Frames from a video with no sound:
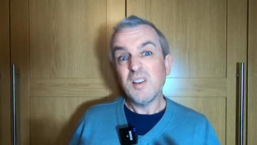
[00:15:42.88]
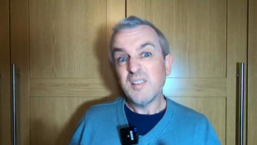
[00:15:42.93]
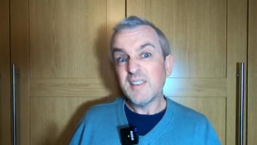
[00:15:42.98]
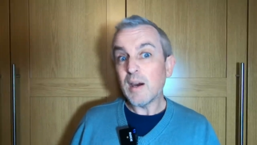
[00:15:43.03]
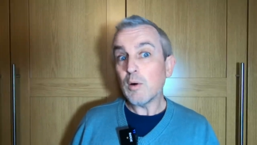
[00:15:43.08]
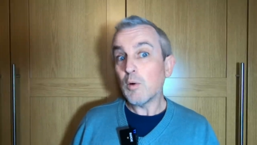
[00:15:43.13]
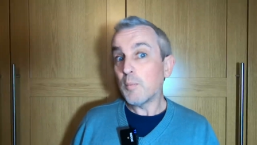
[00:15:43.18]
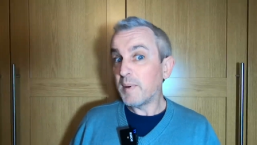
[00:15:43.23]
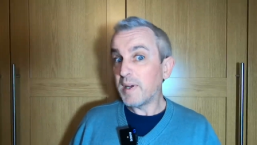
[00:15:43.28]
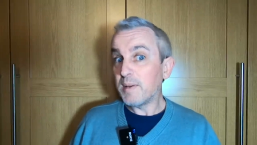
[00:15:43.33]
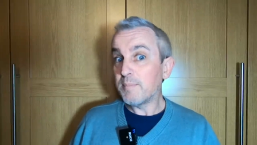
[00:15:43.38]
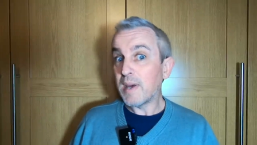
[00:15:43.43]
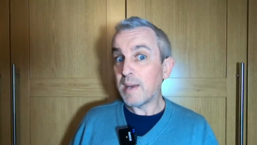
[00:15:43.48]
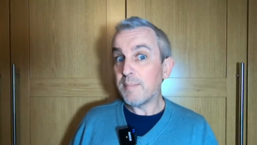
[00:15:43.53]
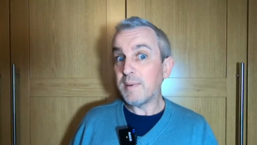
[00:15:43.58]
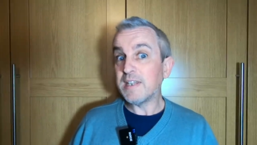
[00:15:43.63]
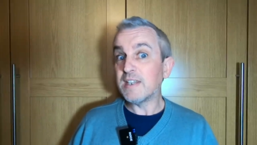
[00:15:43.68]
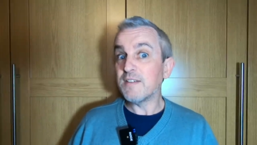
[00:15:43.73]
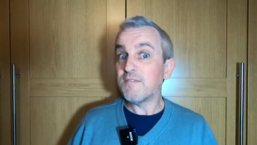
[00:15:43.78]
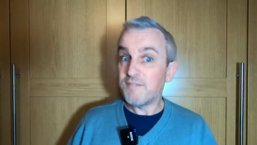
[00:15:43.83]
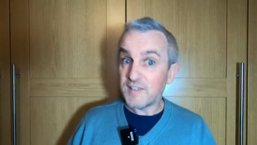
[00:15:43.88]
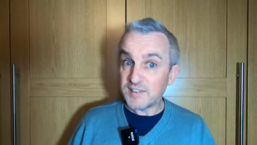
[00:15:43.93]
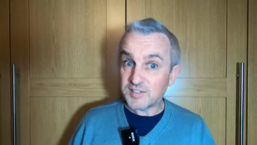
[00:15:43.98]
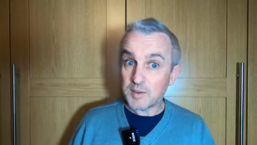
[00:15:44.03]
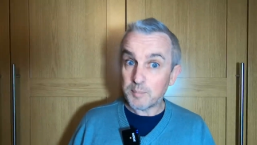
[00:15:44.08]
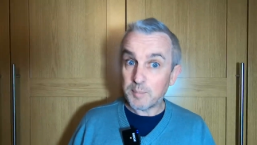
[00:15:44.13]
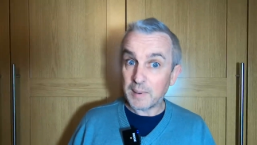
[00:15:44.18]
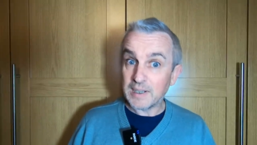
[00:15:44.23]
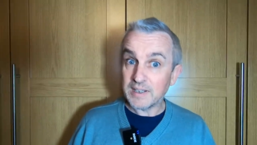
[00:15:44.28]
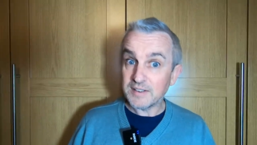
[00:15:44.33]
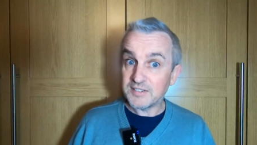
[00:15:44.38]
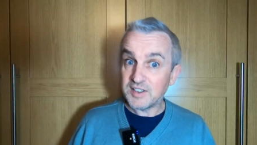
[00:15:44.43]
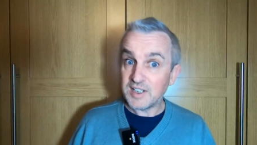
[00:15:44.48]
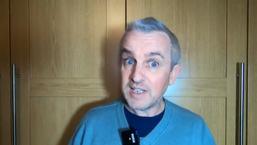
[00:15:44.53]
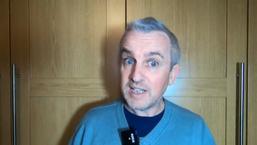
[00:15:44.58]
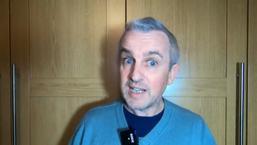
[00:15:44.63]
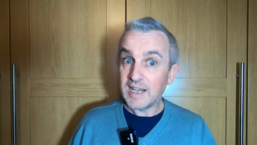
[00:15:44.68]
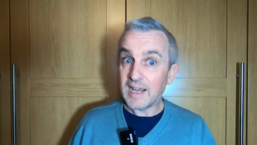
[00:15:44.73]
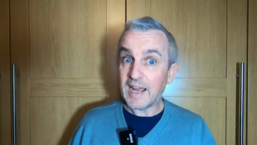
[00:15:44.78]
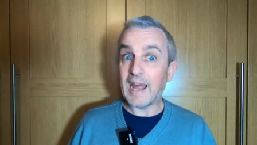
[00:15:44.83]
that would be maybe the
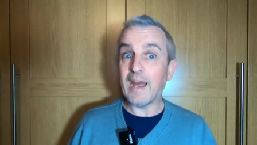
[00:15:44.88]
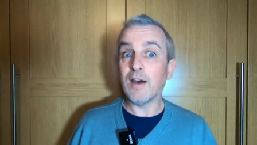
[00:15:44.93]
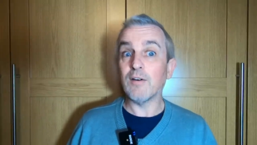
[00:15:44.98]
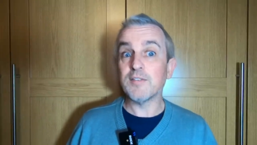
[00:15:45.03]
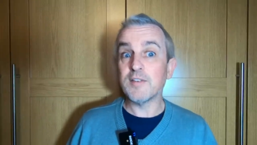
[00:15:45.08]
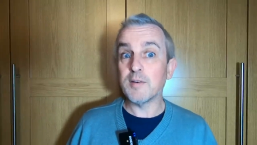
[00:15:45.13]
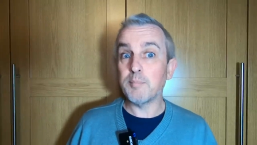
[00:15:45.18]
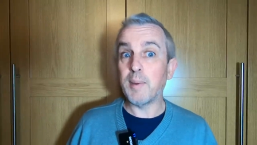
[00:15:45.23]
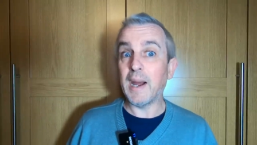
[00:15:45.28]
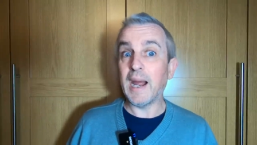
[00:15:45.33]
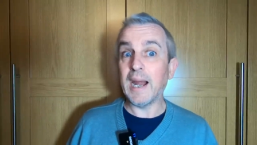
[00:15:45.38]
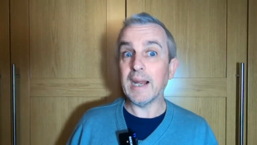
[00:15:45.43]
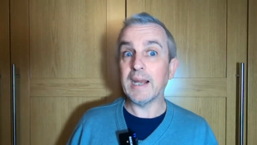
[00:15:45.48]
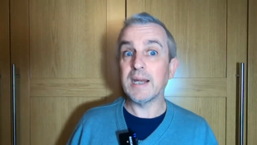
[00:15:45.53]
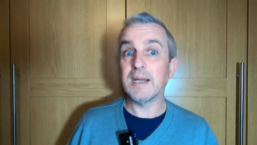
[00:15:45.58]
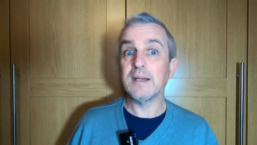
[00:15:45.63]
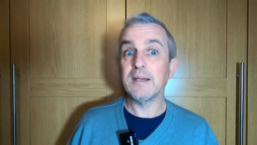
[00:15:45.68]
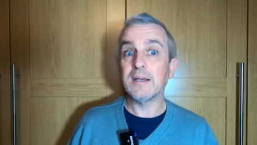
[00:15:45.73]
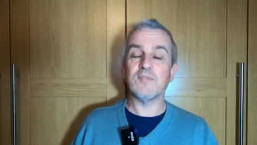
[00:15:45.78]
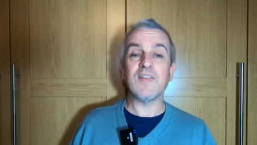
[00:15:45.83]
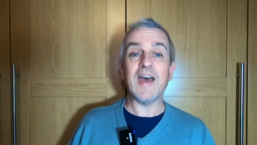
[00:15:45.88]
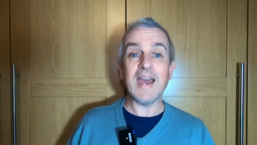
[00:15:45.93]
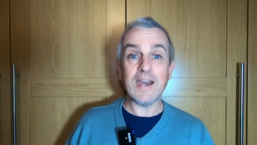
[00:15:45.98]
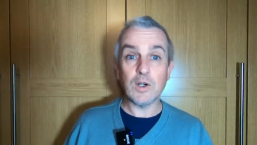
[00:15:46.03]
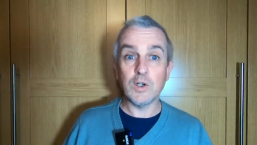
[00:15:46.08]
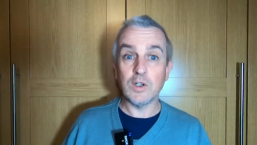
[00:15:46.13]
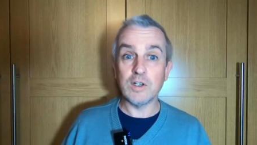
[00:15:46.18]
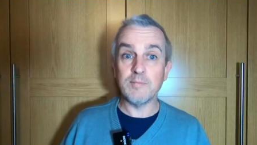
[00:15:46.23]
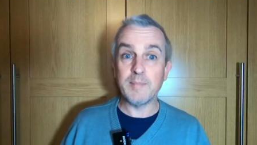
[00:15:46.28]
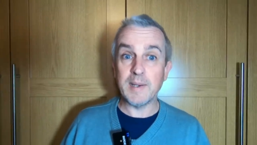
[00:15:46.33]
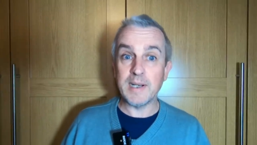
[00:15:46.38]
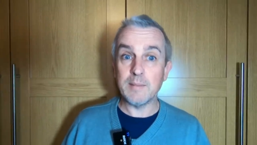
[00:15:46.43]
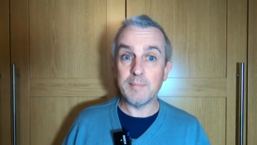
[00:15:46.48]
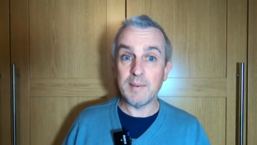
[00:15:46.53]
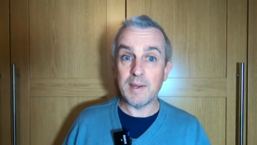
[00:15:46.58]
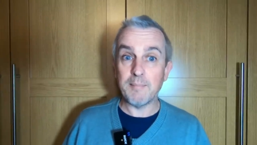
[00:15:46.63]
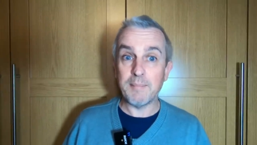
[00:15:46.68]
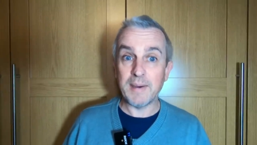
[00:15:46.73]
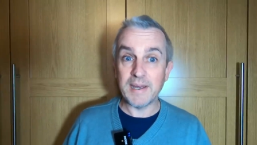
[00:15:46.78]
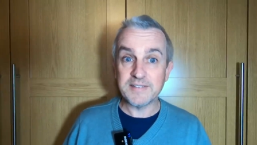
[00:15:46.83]
visibility out of the back. That could have been a
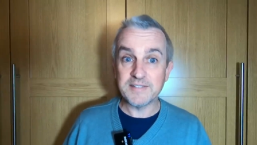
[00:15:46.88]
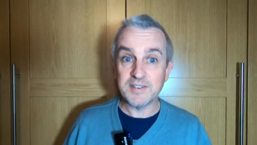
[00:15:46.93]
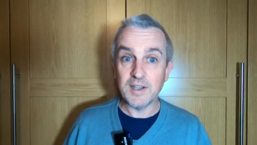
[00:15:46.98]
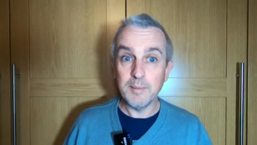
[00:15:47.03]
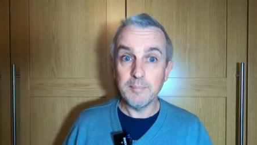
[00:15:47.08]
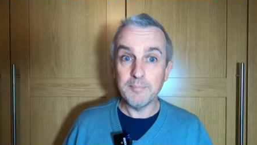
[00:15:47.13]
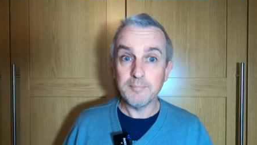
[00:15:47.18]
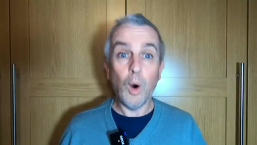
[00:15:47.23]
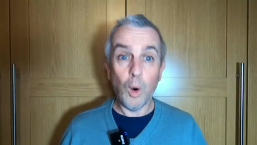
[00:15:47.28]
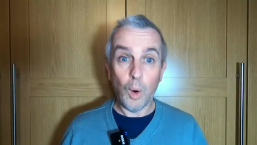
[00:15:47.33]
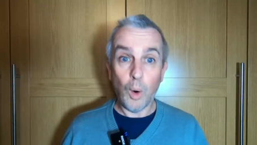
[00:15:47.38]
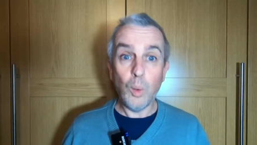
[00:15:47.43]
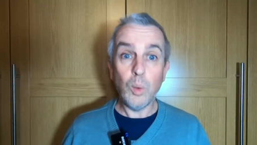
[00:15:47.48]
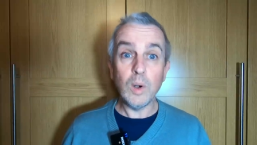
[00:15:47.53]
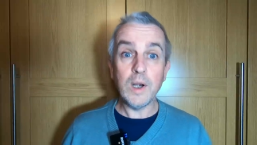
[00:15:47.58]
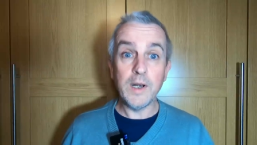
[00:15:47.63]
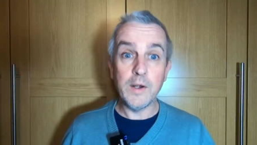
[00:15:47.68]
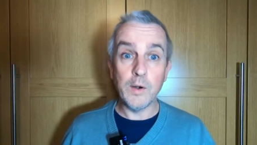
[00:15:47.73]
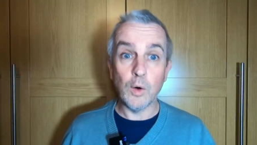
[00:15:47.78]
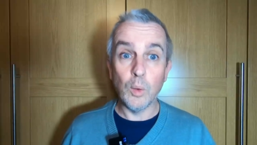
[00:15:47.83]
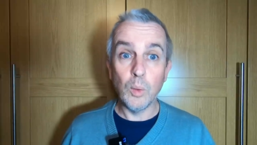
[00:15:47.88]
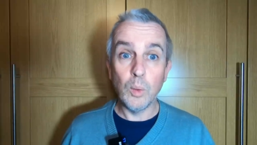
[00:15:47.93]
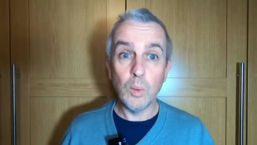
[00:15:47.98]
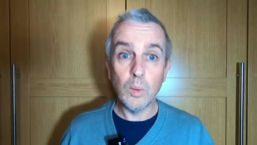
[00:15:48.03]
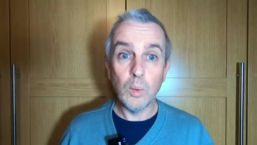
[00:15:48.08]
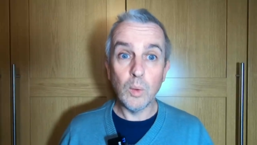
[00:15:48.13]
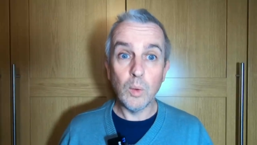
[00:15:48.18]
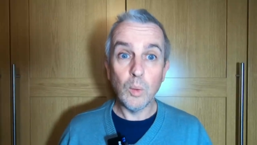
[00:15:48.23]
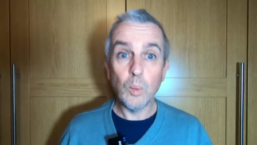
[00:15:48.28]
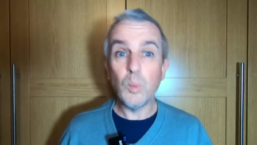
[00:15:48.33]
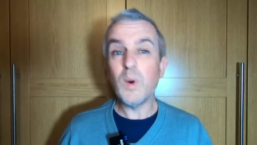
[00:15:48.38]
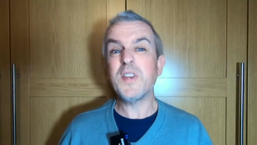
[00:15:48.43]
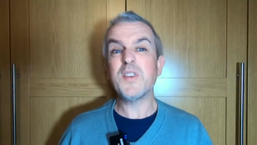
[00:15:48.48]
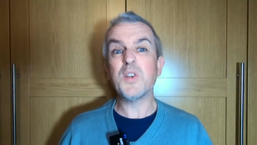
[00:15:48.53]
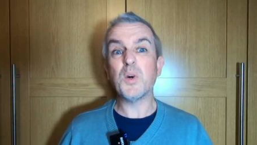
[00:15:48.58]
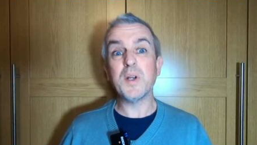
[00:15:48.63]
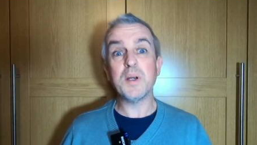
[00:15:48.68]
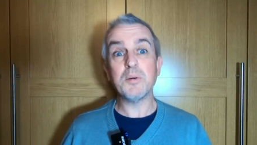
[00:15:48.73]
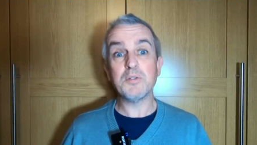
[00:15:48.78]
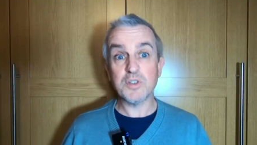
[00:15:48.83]
bit better. All in all, we
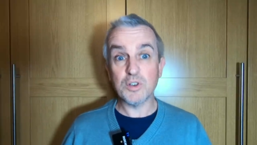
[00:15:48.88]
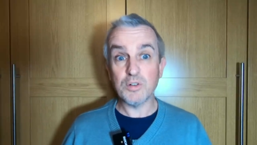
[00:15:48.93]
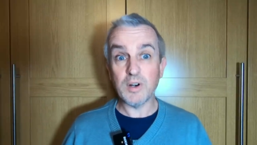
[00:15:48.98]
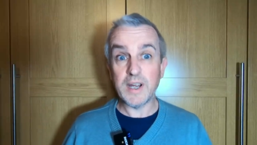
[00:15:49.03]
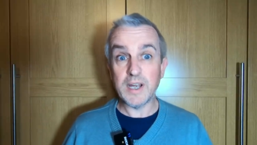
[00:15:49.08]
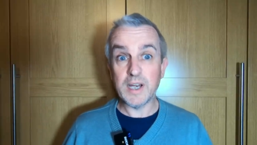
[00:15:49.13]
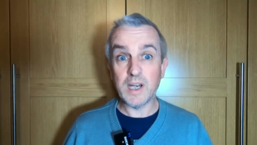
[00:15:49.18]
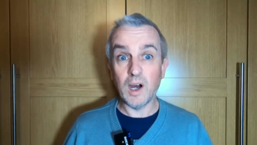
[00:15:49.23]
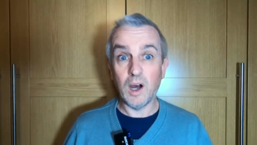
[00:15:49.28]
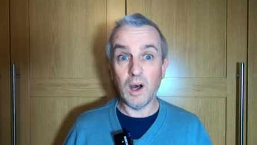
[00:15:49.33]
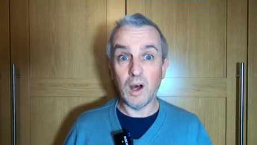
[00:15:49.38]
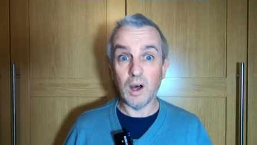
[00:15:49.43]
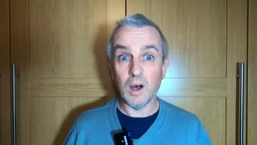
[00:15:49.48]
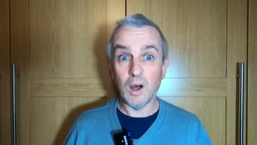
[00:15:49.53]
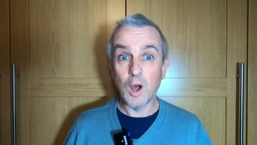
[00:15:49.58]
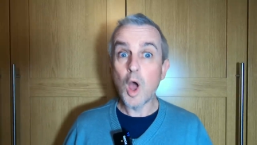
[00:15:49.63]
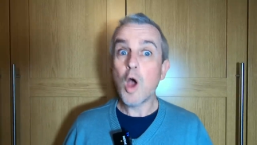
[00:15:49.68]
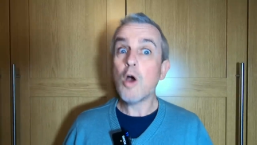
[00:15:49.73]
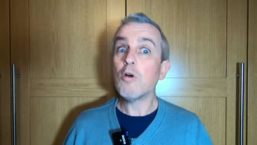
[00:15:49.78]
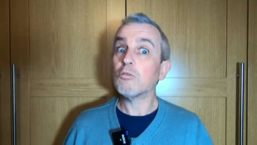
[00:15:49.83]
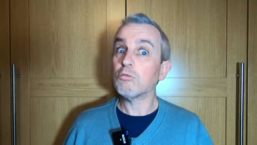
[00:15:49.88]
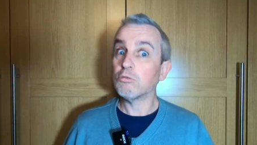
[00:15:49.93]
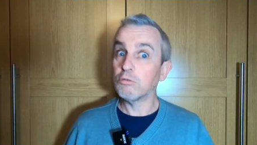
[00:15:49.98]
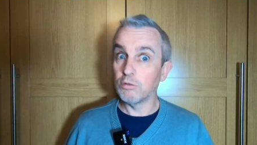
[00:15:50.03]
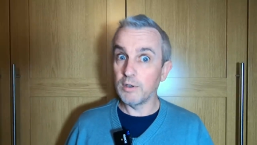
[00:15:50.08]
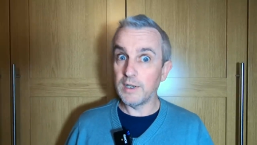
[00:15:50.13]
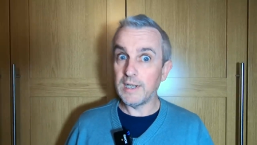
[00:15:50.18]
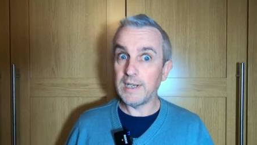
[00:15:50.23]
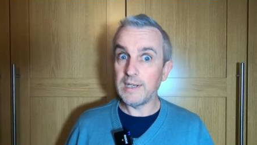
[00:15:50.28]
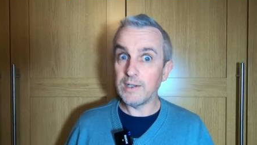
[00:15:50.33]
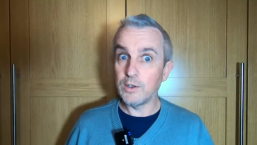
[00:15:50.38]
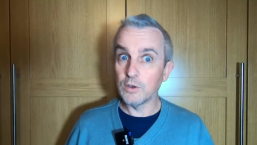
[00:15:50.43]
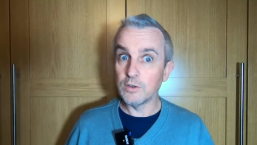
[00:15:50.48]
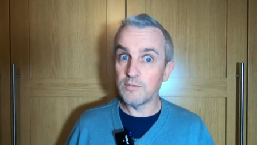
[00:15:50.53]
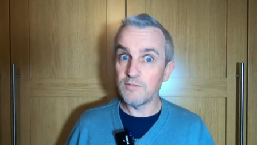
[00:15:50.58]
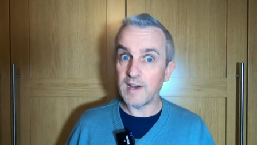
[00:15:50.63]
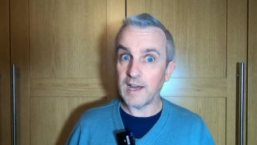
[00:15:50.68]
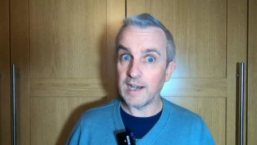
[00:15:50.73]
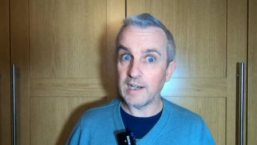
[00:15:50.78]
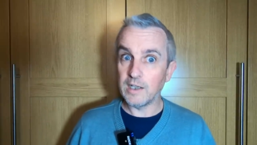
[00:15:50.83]
thought it was a great car, really good
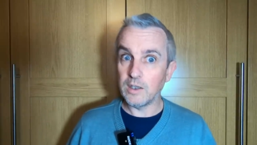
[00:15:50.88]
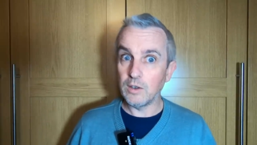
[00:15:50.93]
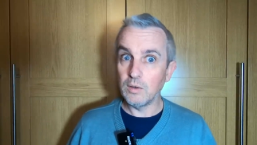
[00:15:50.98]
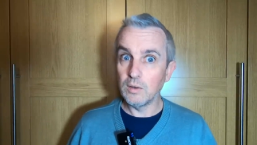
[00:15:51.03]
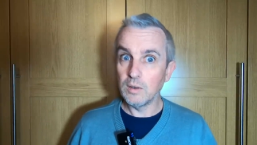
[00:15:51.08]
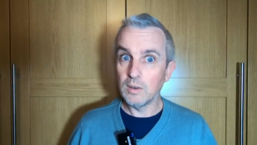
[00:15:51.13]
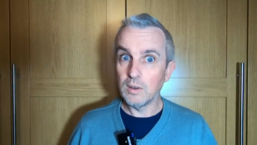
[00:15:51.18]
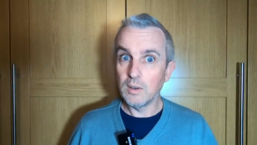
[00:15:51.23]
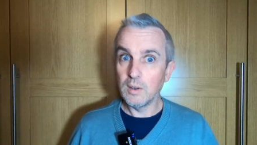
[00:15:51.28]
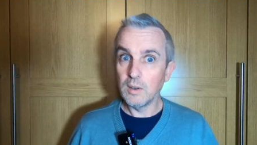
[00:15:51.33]
value.